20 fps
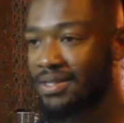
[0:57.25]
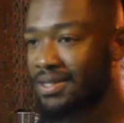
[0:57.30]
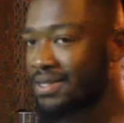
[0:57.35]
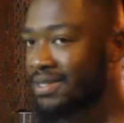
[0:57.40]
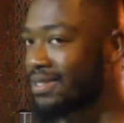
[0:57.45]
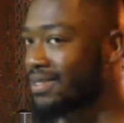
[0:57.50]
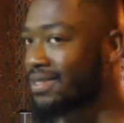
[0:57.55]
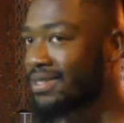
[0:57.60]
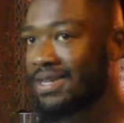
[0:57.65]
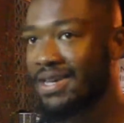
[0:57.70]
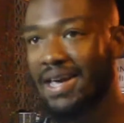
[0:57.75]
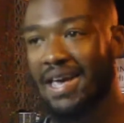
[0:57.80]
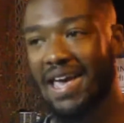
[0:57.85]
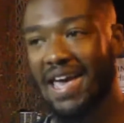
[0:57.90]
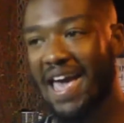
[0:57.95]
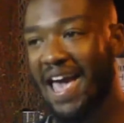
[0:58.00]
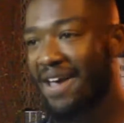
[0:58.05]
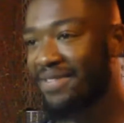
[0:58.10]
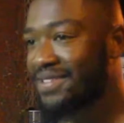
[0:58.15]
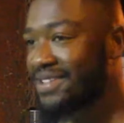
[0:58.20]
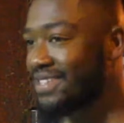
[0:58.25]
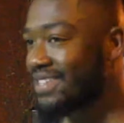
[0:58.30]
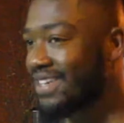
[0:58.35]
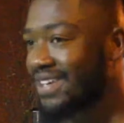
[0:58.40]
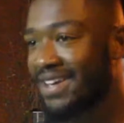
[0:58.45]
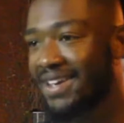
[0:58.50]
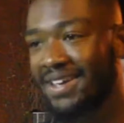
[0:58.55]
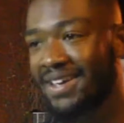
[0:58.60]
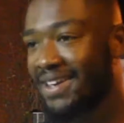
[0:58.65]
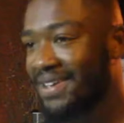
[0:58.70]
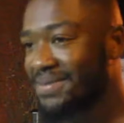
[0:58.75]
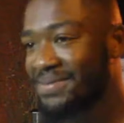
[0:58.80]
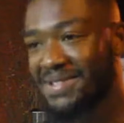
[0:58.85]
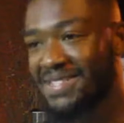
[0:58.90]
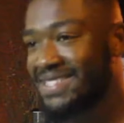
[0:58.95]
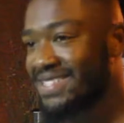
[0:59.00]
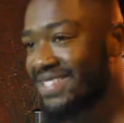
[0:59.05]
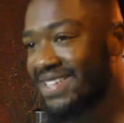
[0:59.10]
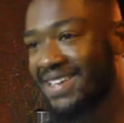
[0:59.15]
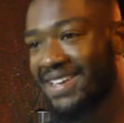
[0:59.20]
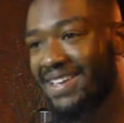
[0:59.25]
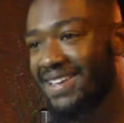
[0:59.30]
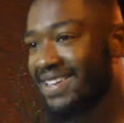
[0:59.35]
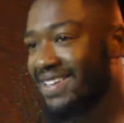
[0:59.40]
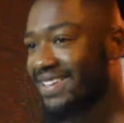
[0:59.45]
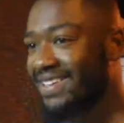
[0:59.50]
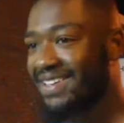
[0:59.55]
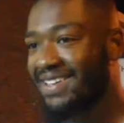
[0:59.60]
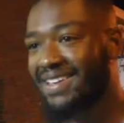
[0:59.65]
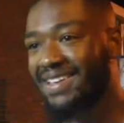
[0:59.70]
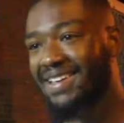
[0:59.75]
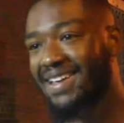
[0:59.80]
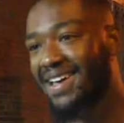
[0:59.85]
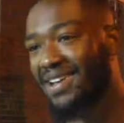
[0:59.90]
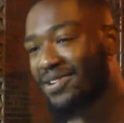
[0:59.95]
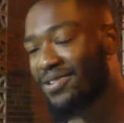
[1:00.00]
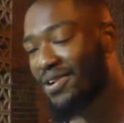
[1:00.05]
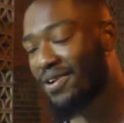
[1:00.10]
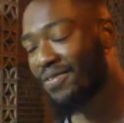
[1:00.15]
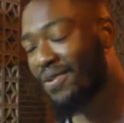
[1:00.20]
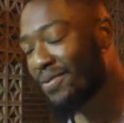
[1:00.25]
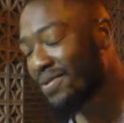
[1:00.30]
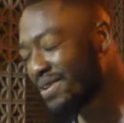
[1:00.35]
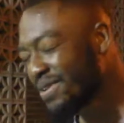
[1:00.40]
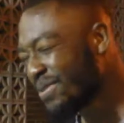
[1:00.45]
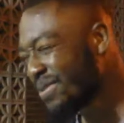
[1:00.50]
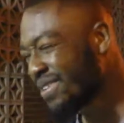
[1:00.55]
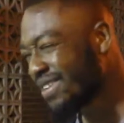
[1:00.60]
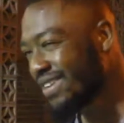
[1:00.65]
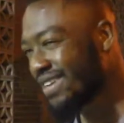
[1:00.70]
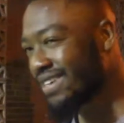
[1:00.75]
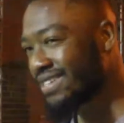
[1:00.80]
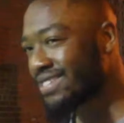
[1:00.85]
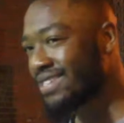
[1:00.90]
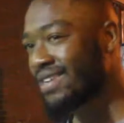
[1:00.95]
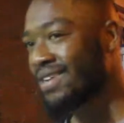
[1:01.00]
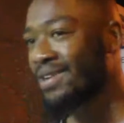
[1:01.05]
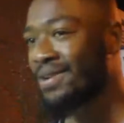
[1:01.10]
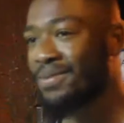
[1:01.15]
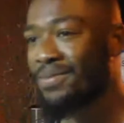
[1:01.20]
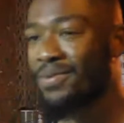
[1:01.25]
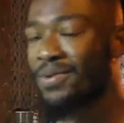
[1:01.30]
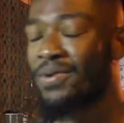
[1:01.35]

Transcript: Because after today, I'm just like uh, I don't know if I want to do it the next time,